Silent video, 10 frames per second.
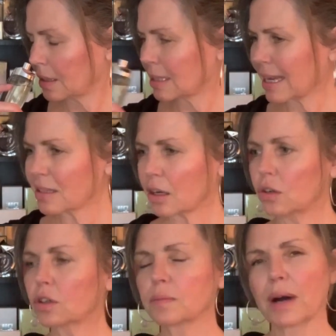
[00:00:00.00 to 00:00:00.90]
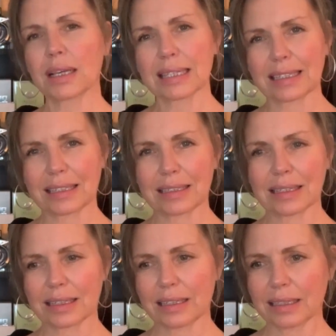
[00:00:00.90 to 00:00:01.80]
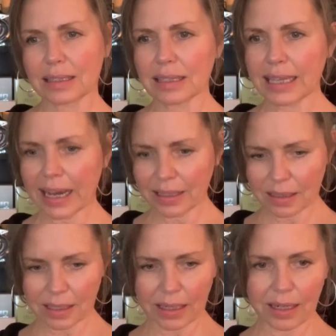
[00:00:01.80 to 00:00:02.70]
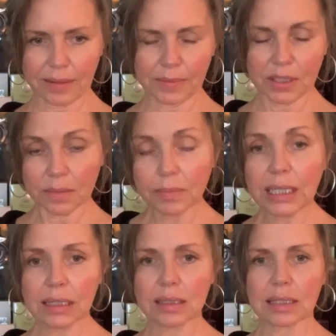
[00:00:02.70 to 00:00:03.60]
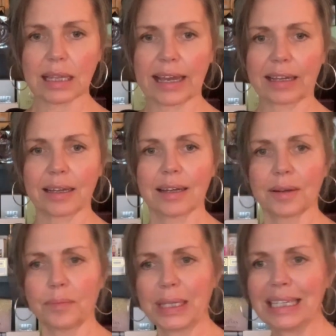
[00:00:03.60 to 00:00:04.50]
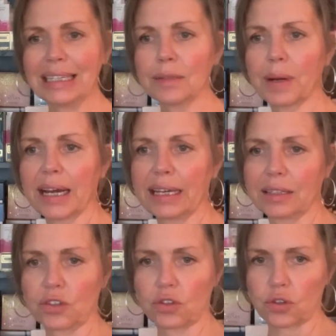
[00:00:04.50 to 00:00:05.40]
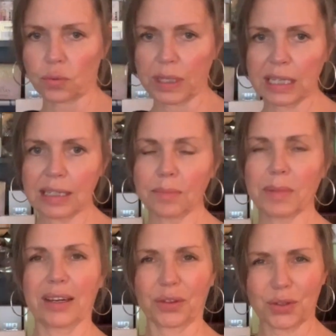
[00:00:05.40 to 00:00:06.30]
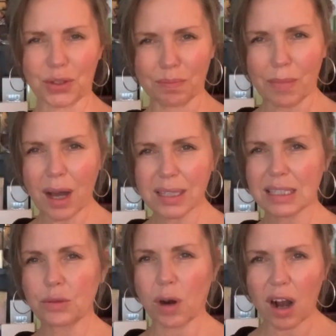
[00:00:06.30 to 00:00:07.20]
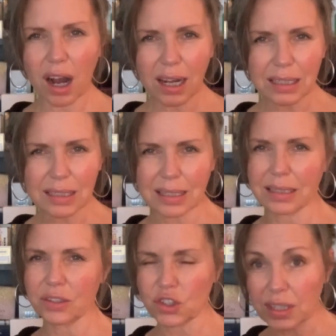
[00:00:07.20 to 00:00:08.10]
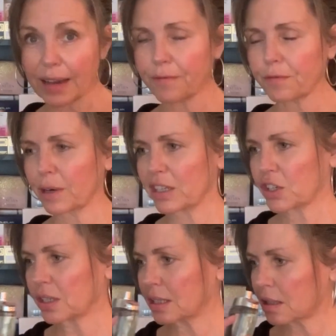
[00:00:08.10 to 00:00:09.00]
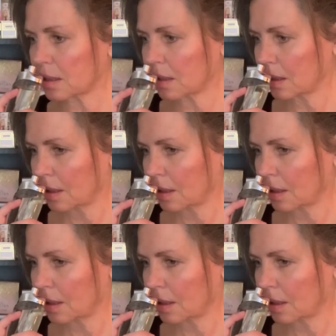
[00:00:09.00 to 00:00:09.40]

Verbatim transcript: This has oak moss in it, and it's that, um, to me, it's like being by a stream and there's some mossy rocks and it's just that freshness.